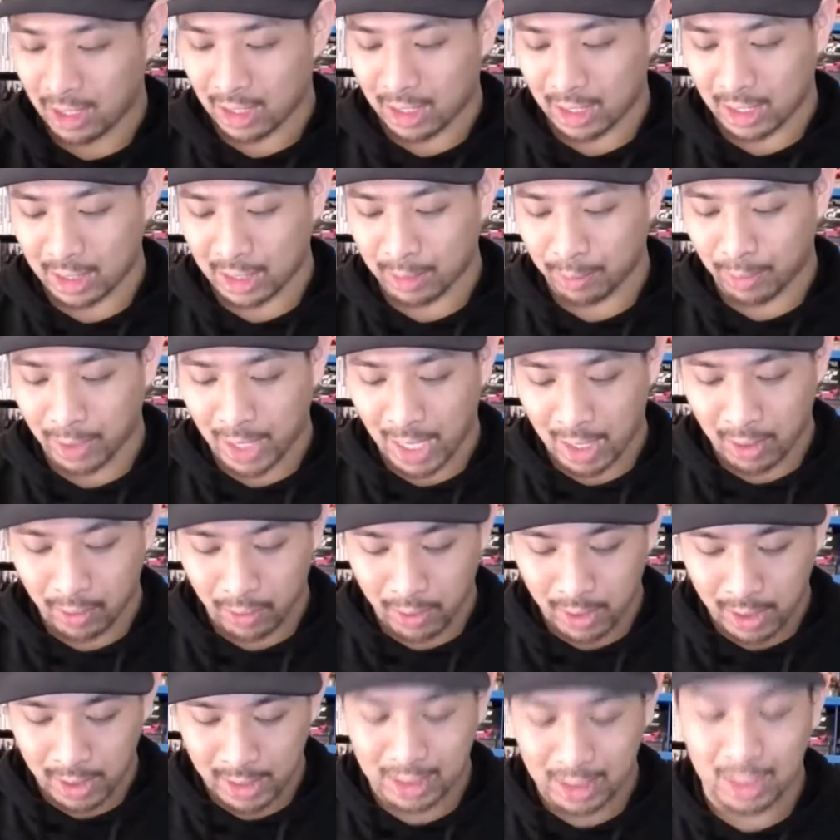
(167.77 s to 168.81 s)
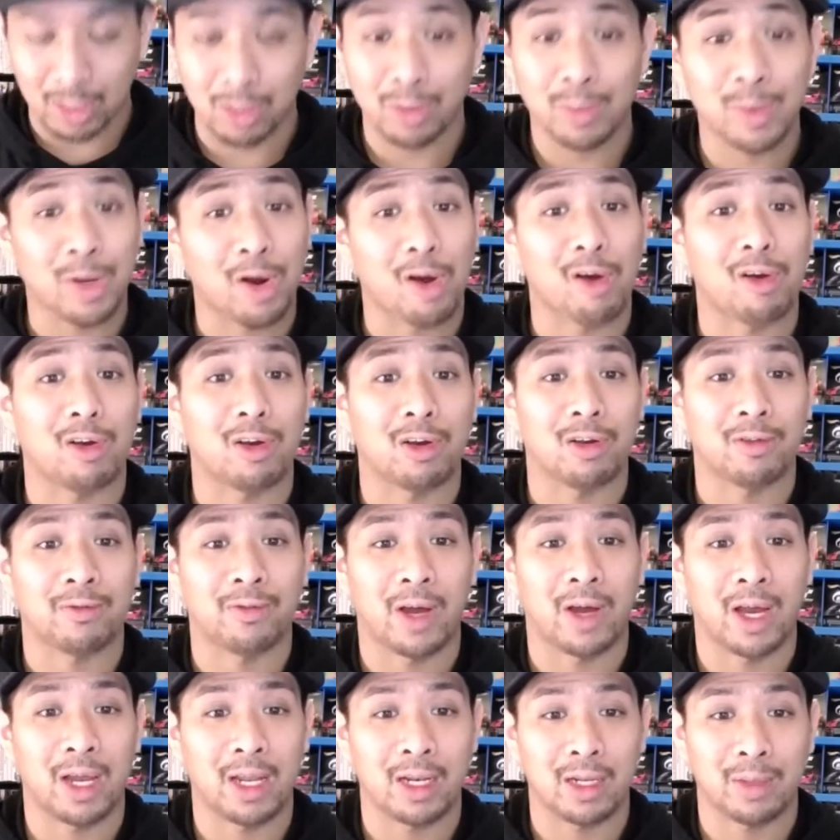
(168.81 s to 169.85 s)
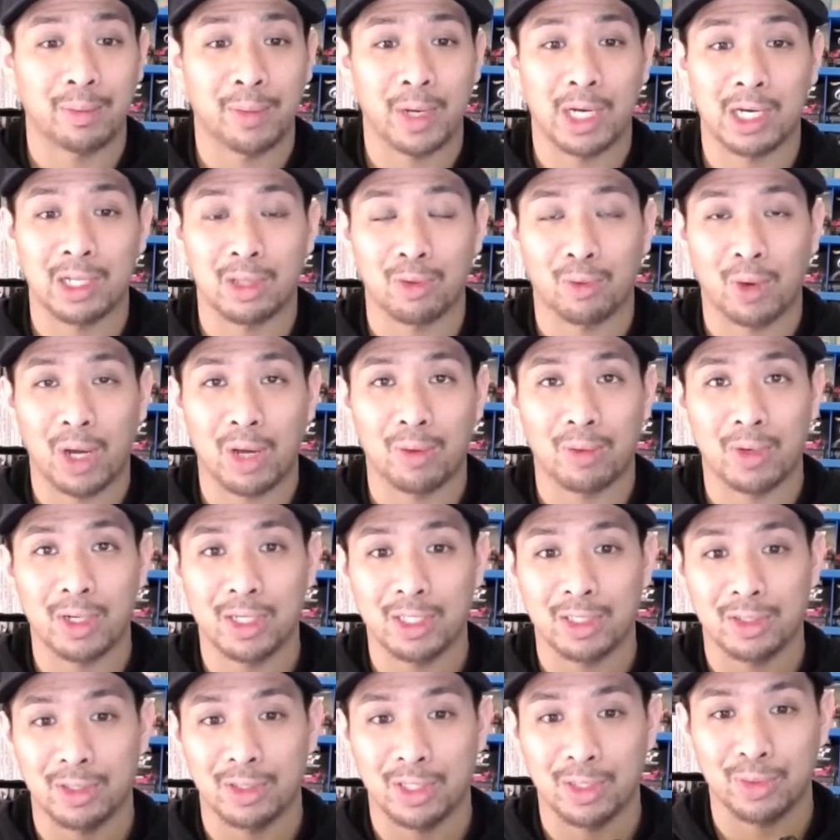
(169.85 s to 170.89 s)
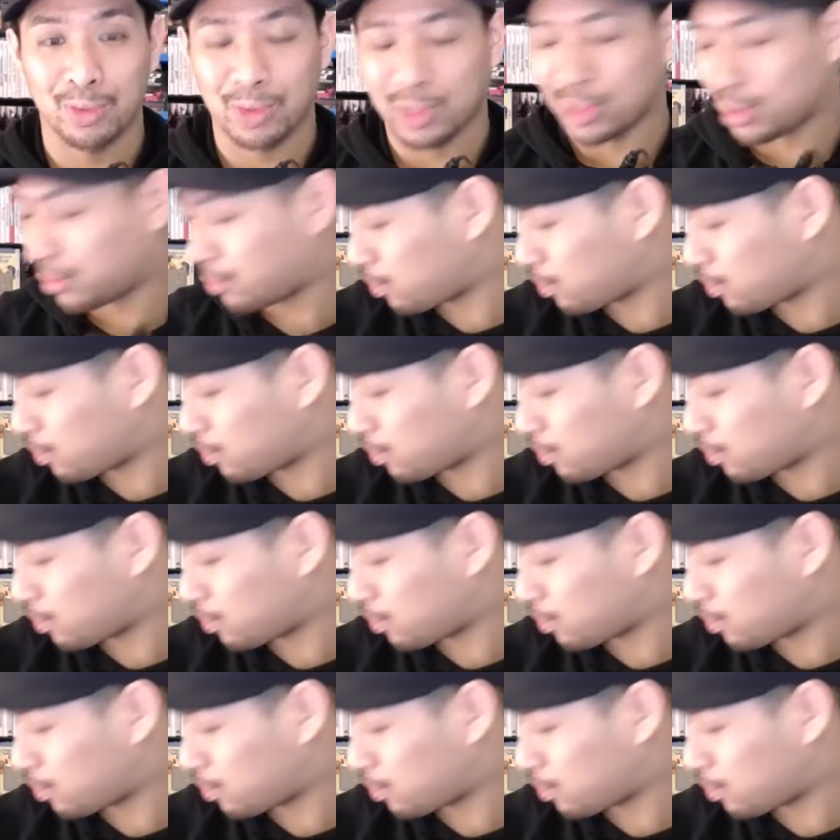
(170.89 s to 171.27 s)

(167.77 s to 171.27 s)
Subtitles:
The black one is a little bit harder to find compared to the white one, so this one's a